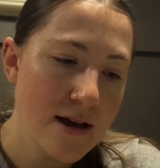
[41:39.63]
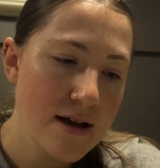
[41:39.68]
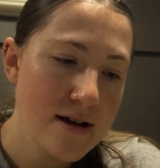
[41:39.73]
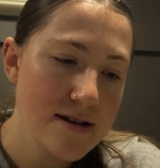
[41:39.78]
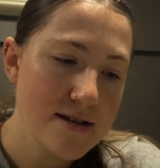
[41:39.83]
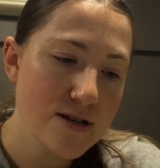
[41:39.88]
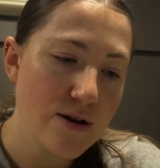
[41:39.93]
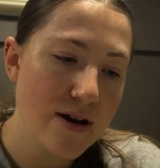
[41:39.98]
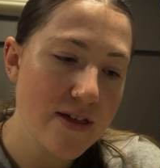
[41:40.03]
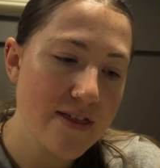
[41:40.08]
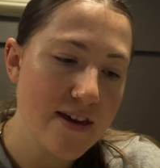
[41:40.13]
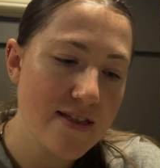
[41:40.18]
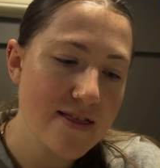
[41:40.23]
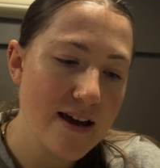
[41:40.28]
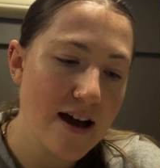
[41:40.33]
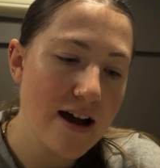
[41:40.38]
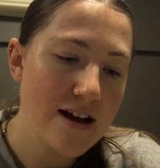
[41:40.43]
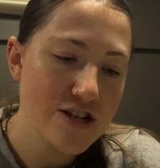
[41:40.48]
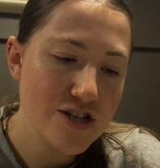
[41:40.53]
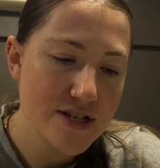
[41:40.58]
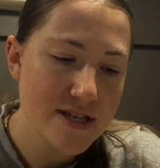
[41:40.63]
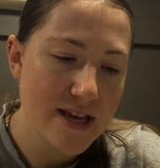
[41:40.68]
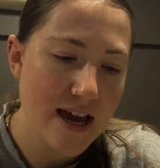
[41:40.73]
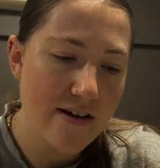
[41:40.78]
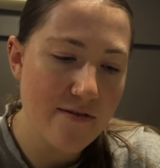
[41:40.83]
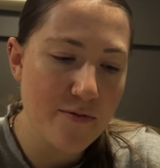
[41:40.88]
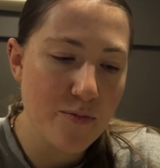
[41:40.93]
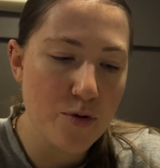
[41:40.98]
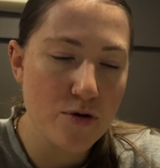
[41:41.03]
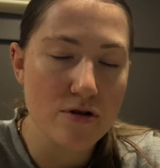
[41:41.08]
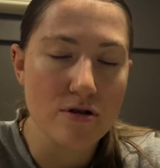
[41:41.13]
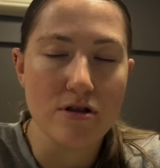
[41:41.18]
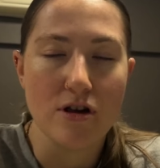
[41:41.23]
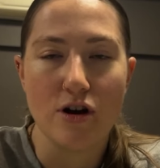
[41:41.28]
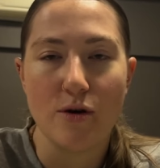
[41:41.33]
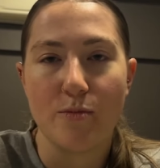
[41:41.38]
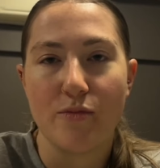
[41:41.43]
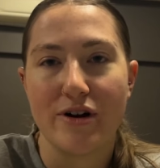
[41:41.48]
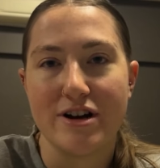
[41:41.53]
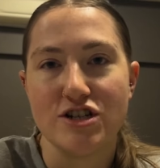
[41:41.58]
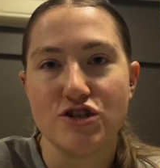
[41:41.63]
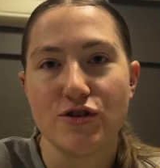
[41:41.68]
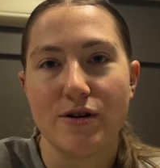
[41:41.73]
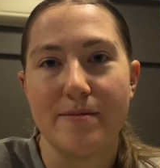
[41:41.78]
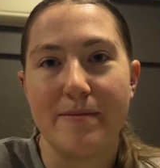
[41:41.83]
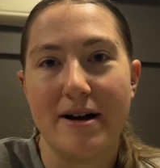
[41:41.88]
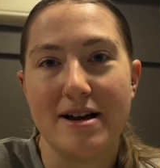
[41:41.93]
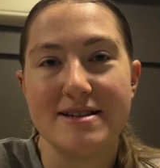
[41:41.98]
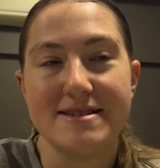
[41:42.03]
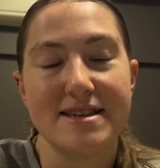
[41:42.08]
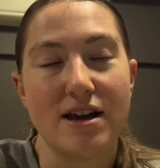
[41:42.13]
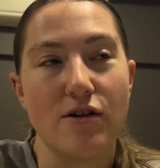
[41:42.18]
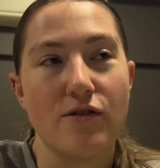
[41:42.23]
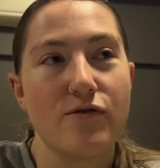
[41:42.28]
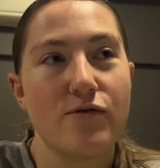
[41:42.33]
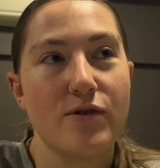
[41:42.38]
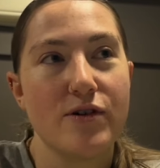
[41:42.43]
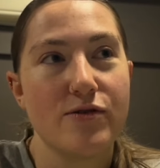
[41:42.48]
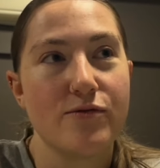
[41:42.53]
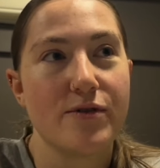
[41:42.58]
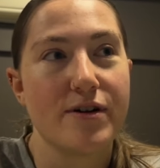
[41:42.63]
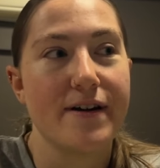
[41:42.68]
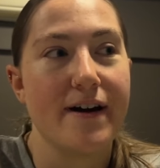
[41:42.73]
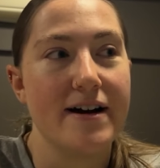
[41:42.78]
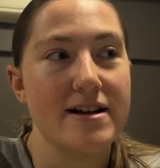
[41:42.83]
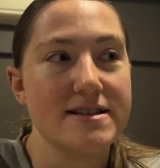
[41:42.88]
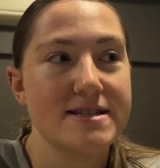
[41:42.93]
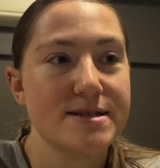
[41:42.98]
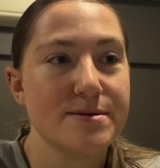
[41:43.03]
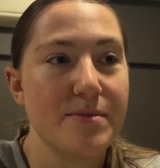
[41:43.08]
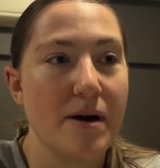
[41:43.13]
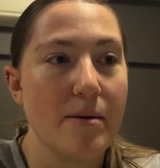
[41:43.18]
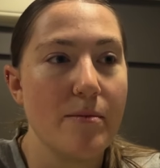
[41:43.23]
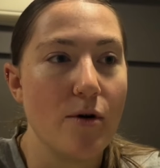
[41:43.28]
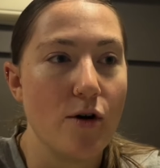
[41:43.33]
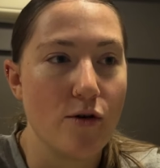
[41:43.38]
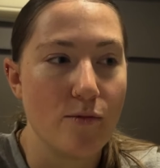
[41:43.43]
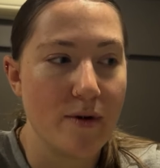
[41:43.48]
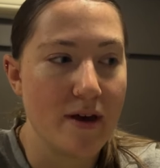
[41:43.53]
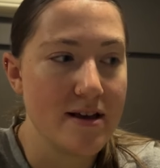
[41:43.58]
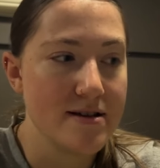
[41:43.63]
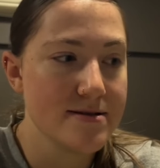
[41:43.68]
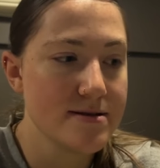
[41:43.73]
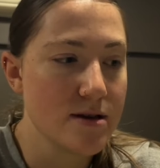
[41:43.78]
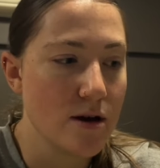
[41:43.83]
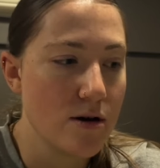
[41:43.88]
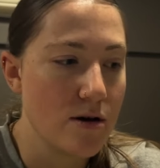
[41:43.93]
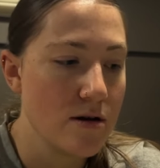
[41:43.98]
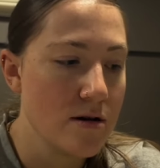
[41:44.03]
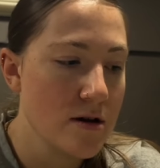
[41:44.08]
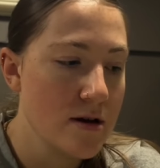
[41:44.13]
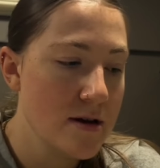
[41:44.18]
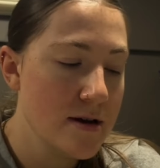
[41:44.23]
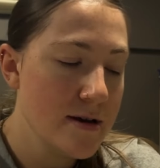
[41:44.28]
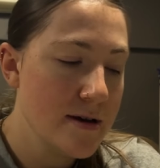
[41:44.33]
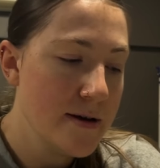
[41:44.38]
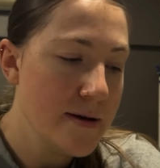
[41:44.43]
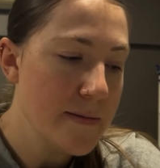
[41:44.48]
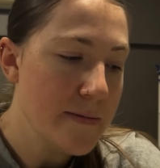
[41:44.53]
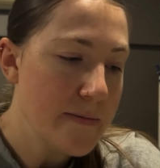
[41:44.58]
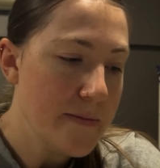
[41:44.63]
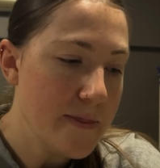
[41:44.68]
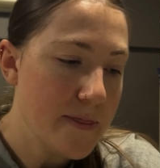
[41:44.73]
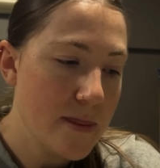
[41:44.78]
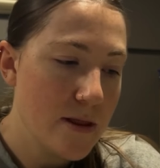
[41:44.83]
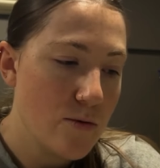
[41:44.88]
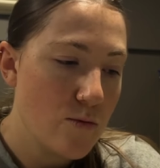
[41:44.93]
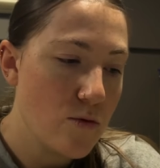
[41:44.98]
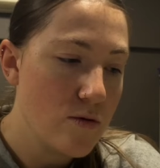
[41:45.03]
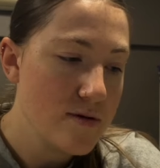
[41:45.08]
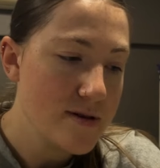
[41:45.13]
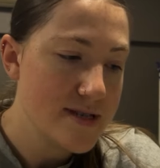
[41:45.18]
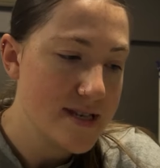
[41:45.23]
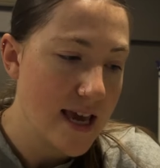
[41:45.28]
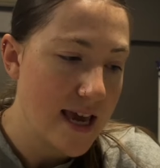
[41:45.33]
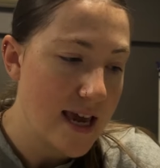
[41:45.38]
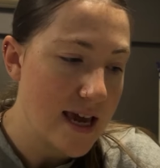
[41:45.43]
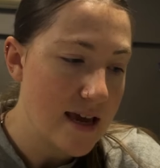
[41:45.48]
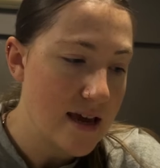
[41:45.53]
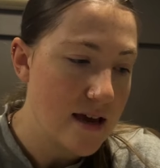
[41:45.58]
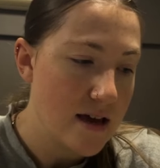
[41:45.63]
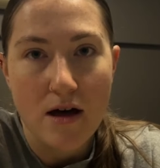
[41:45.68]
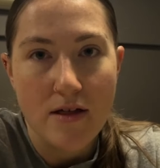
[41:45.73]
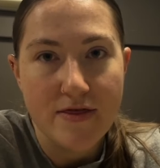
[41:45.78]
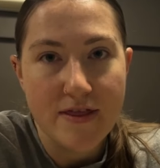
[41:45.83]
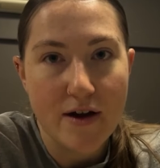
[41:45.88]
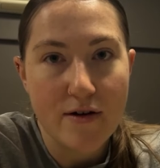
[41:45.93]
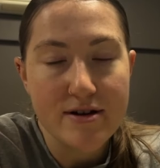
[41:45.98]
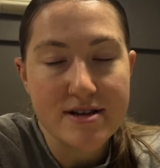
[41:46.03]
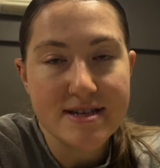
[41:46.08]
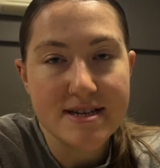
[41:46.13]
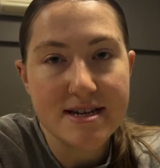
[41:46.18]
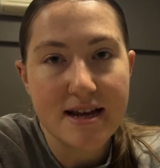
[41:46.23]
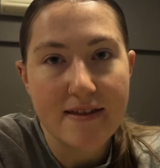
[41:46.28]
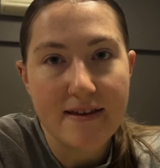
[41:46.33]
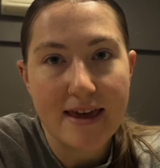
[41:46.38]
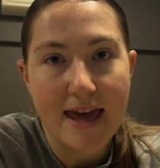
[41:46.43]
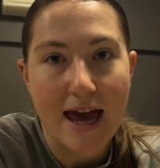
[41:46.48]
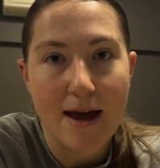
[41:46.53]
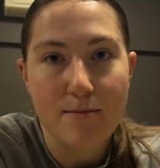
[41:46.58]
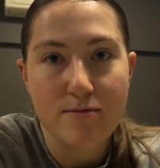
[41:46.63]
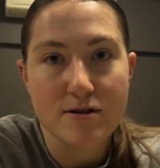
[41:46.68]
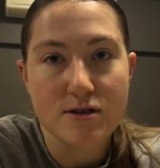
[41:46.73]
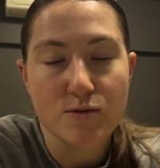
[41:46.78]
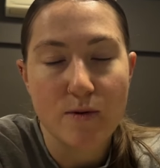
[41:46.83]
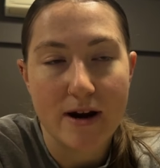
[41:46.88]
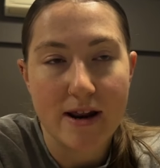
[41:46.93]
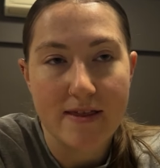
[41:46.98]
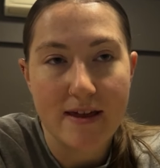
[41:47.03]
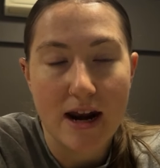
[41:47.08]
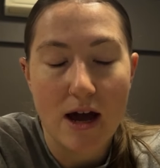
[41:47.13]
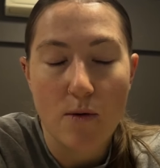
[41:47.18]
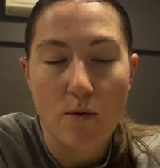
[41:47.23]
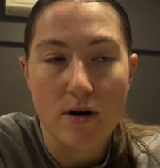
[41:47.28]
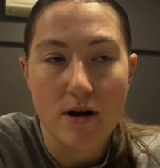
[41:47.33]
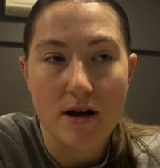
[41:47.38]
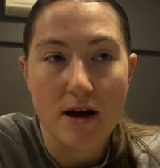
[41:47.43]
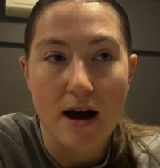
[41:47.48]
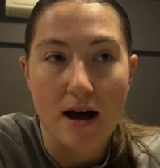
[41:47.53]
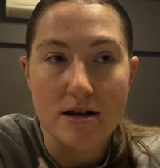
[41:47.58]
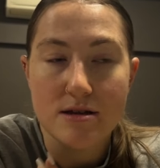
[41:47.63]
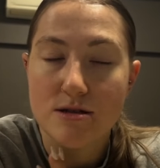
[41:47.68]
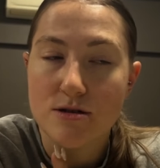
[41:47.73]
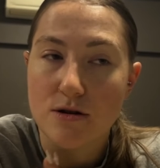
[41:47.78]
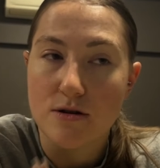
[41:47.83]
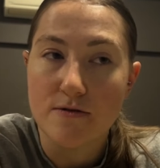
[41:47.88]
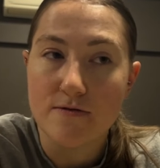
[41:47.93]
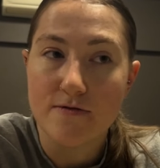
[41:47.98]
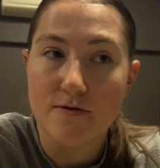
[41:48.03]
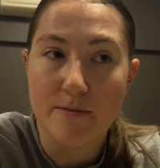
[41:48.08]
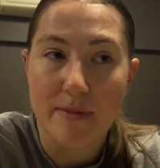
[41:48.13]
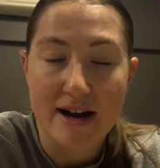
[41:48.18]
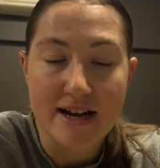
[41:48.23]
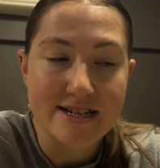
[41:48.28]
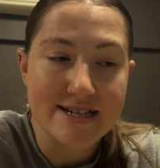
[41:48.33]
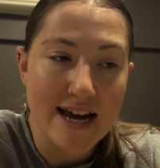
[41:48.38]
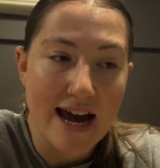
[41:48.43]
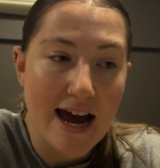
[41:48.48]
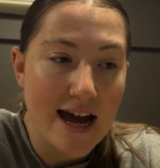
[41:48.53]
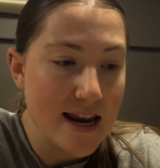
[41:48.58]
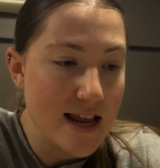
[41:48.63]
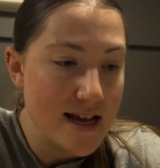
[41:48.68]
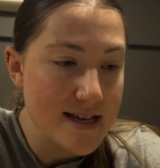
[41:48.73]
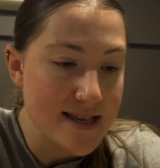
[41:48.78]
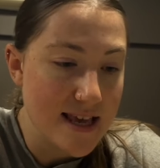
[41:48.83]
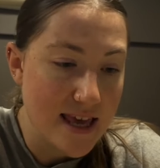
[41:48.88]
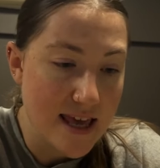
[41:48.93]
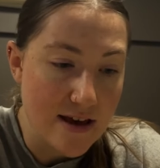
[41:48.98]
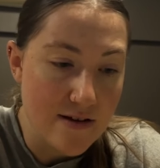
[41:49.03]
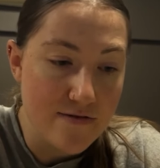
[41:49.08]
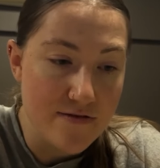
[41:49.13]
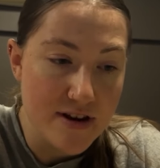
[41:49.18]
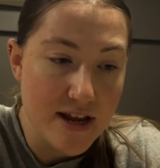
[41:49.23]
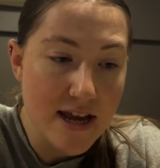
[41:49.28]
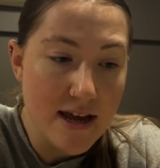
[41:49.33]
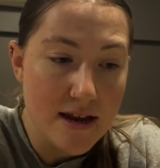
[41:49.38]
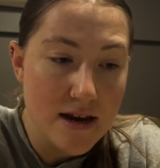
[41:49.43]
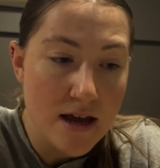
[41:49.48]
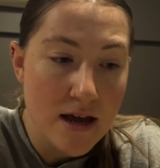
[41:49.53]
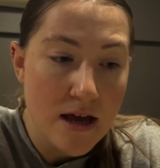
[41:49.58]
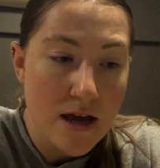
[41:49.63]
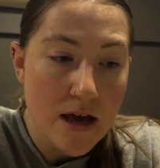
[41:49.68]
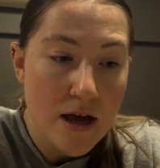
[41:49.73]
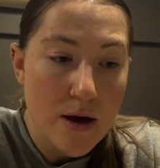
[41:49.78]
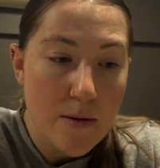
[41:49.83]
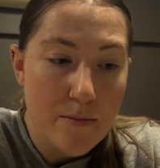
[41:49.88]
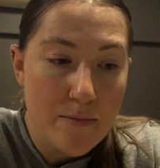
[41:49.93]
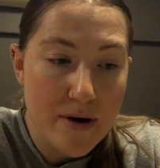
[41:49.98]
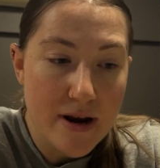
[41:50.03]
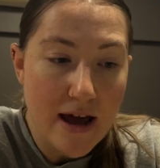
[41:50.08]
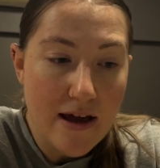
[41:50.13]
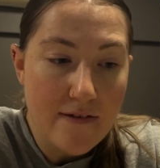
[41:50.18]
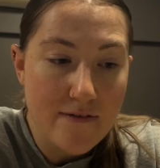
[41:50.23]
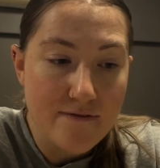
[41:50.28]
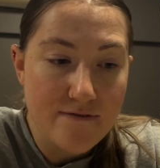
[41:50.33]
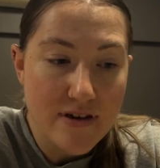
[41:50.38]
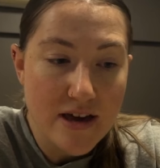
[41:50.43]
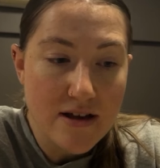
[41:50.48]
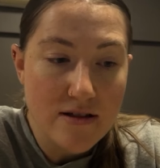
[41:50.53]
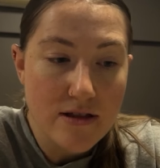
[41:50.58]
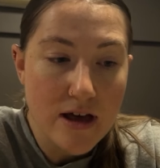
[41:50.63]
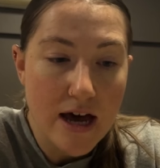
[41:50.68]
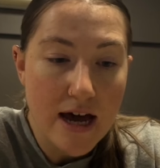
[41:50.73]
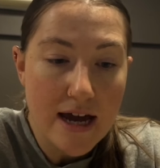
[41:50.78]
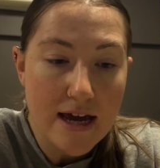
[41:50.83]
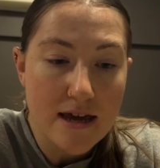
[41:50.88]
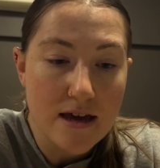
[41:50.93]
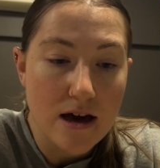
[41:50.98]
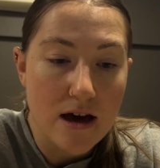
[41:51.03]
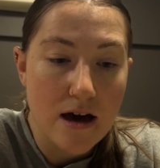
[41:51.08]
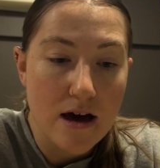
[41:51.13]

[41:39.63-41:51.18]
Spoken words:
So I think that I just have put a lot of pressure on myself with regards to my Moby. So we'll see. There is another cable sweater that I want to cast on for my dad as a gift knit, but I feel like